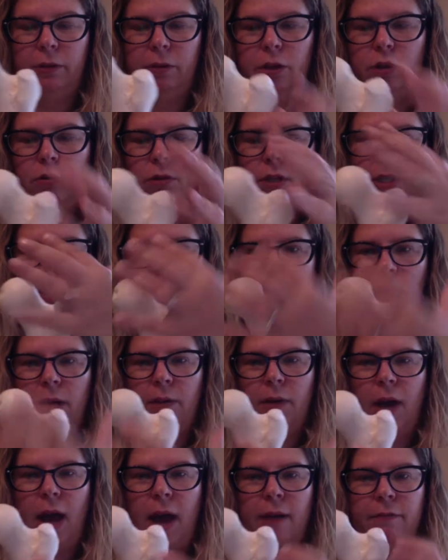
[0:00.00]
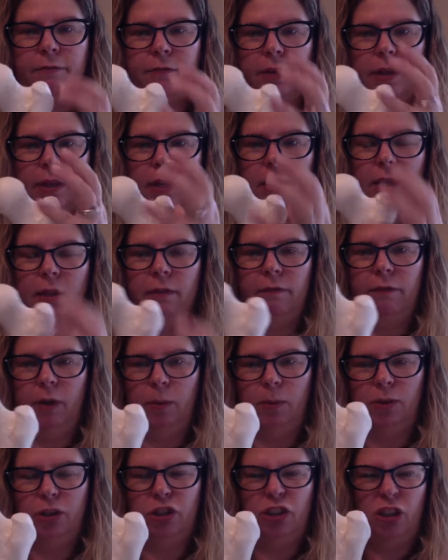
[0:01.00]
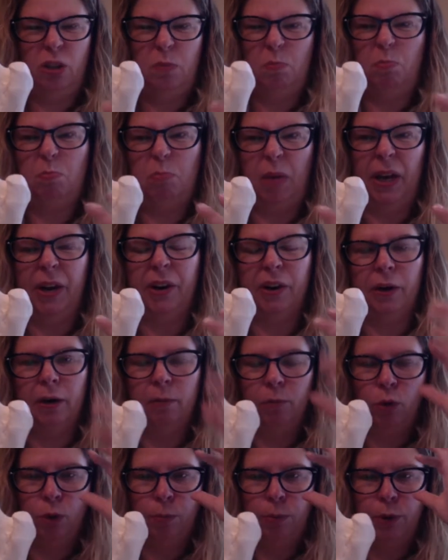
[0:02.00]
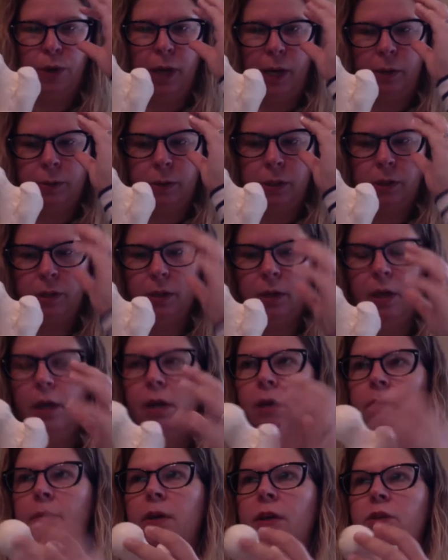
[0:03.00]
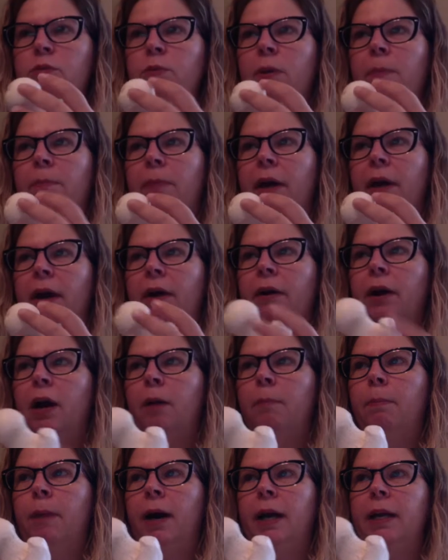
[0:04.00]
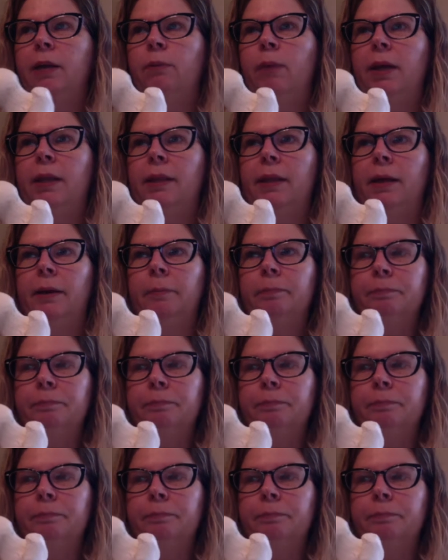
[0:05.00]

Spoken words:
And you can see how everything in the femur is just bigger and more pronounced because we bear our body weight there.